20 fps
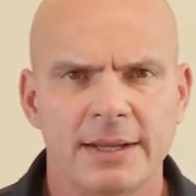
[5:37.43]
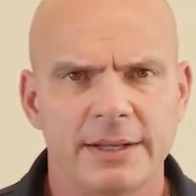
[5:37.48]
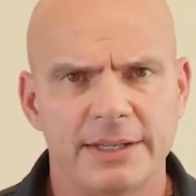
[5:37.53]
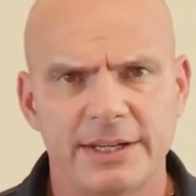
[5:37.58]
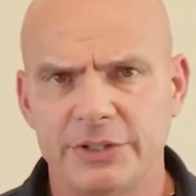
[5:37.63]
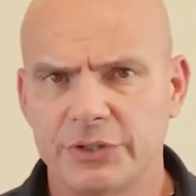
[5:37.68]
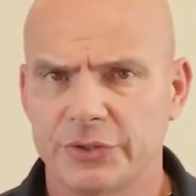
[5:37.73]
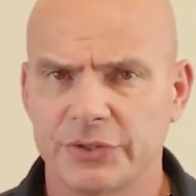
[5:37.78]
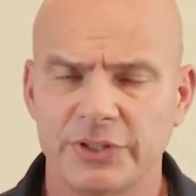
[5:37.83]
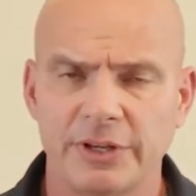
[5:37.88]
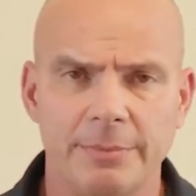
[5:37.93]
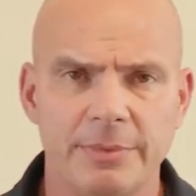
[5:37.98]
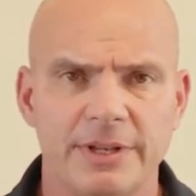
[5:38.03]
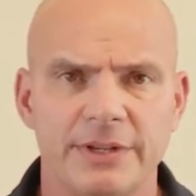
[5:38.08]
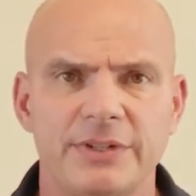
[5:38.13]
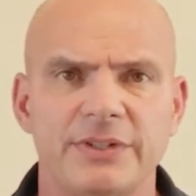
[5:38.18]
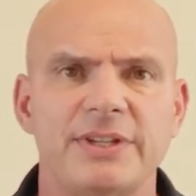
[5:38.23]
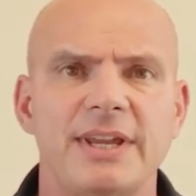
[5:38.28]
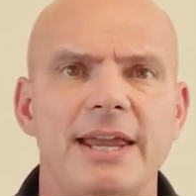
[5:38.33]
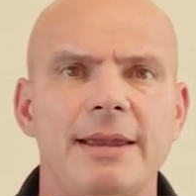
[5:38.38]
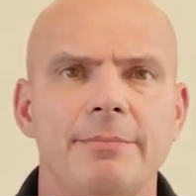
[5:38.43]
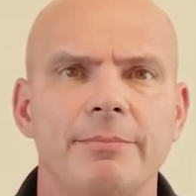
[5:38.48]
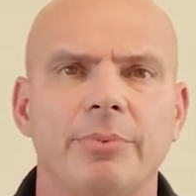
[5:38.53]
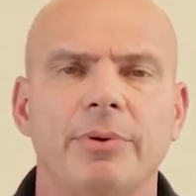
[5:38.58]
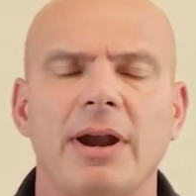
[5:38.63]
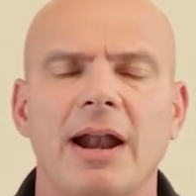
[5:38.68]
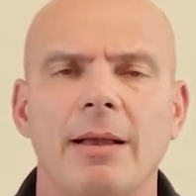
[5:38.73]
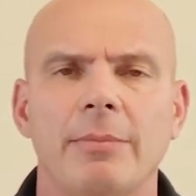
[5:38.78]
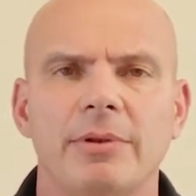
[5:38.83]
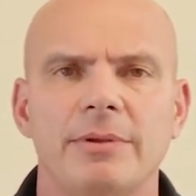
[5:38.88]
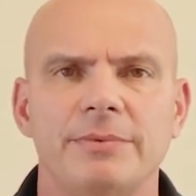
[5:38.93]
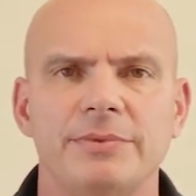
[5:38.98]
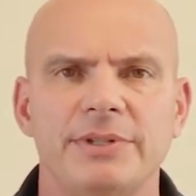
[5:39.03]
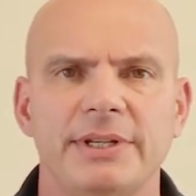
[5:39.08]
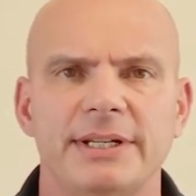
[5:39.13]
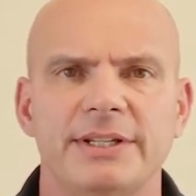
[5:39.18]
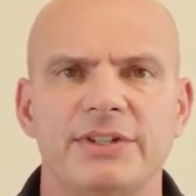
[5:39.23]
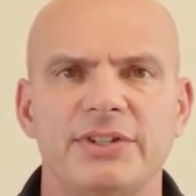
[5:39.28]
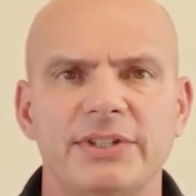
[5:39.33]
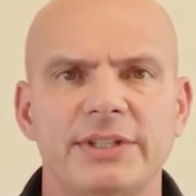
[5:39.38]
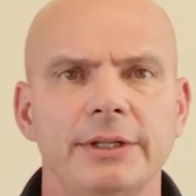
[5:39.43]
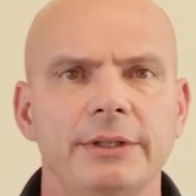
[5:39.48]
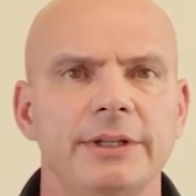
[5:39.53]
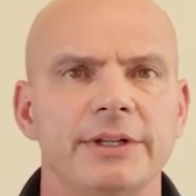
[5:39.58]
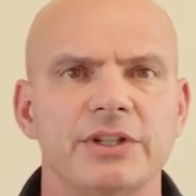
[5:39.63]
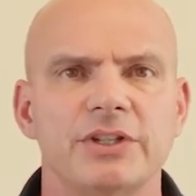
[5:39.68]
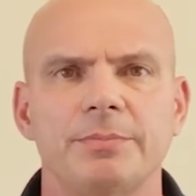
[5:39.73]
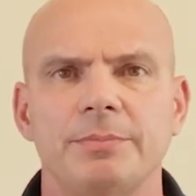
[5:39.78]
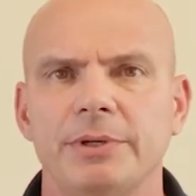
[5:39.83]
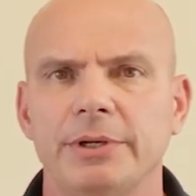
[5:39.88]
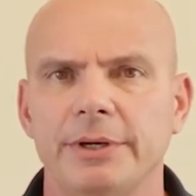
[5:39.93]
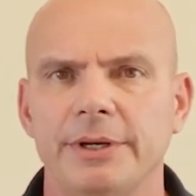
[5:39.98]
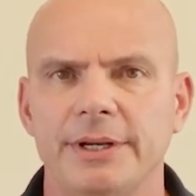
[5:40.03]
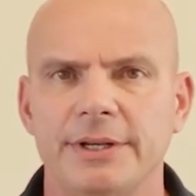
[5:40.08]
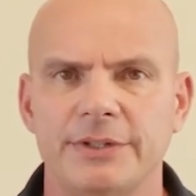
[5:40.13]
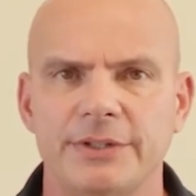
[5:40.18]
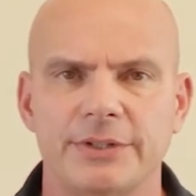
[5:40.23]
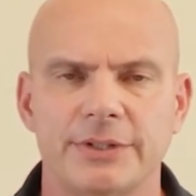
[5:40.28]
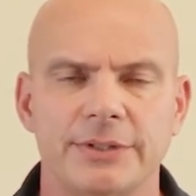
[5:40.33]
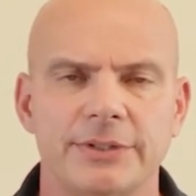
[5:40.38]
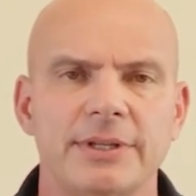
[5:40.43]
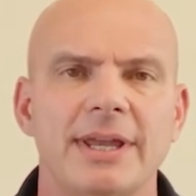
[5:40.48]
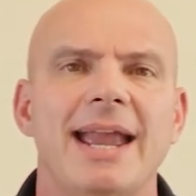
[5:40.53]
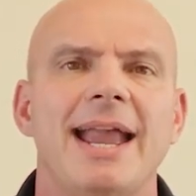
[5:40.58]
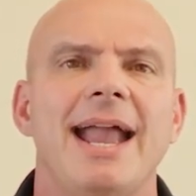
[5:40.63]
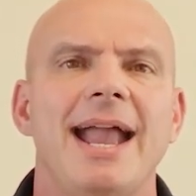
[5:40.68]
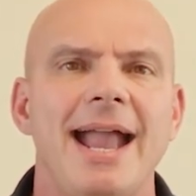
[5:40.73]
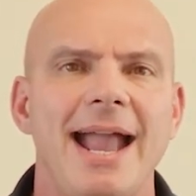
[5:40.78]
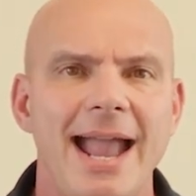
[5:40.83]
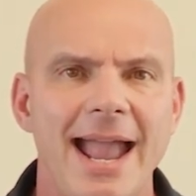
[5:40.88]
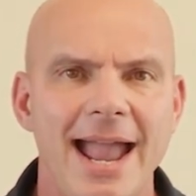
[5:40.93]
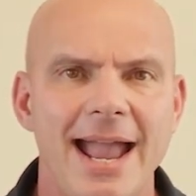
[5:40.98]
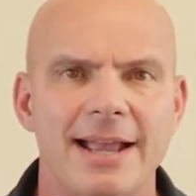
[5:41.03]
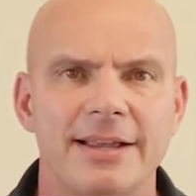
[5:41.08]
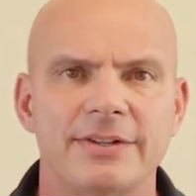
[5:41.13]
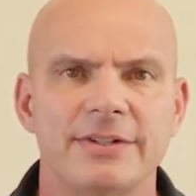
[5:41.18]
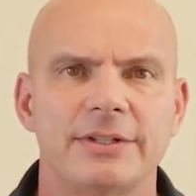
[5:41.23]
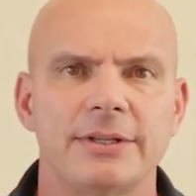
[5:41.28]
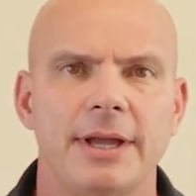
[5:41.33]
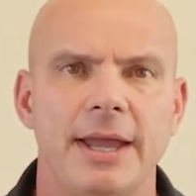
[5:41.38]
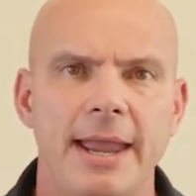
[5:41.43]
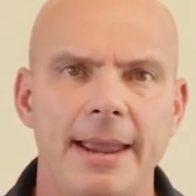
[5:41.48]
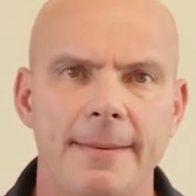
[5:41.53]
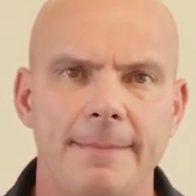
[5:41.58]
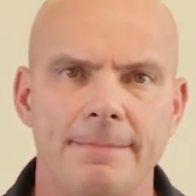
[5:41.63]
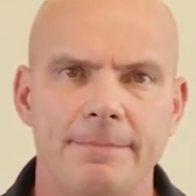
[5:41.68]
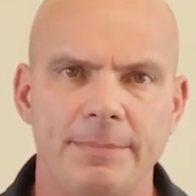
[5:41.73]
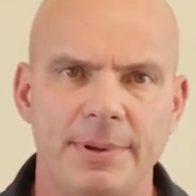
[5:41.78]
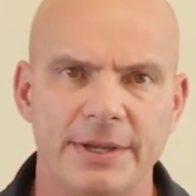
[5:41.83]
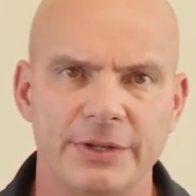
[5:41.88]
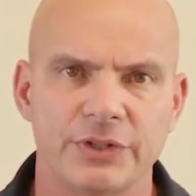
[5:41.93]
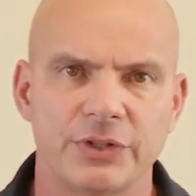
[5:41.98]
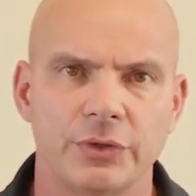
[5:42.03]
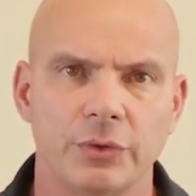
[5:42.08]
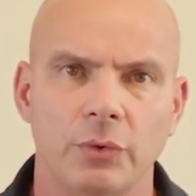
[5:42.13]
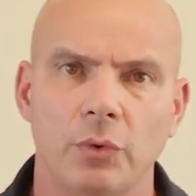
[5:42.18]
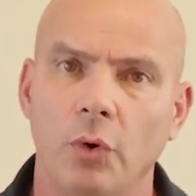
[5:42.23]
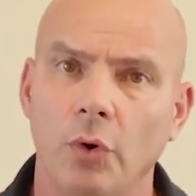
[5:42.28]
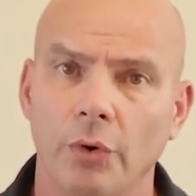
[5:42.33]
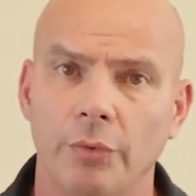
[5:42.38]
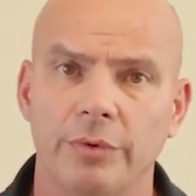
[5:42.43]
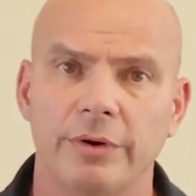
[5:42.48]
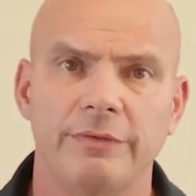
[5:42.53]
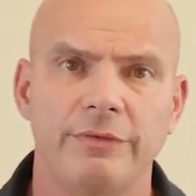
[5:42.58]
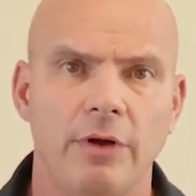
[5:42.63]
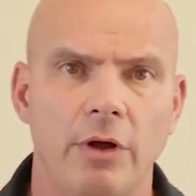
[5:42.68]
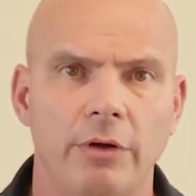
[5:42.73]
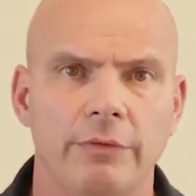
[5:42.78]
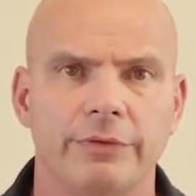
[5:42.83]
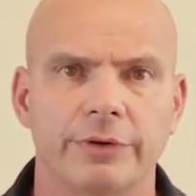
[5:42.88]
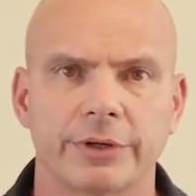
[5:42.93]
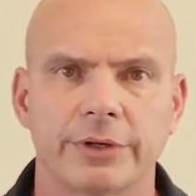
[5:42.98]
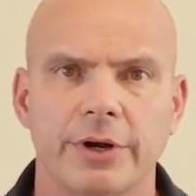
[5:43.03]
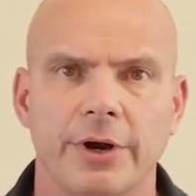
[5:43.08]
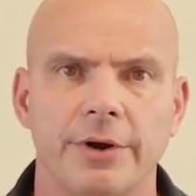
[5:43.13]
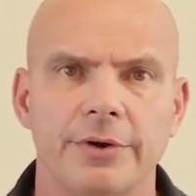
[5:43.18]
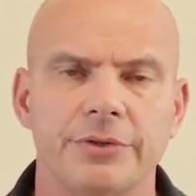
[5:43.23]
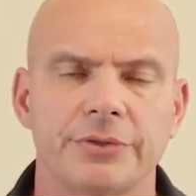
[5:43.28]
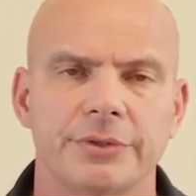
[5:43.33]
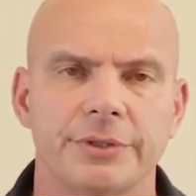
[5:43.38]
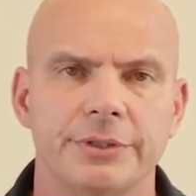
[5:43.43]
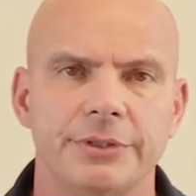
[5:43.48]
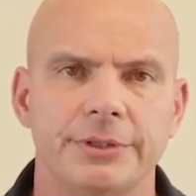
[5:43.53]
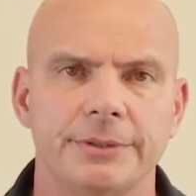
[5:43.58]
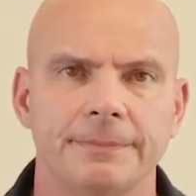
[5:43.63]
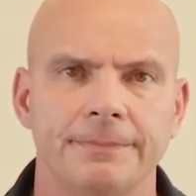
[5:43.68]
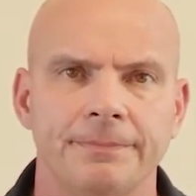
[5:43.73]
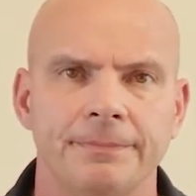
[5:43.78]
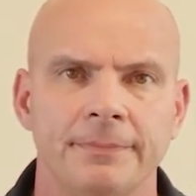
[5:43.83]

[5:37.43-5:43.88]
These are some of the same problems that it still experiences as a pistol or revolver cartridge.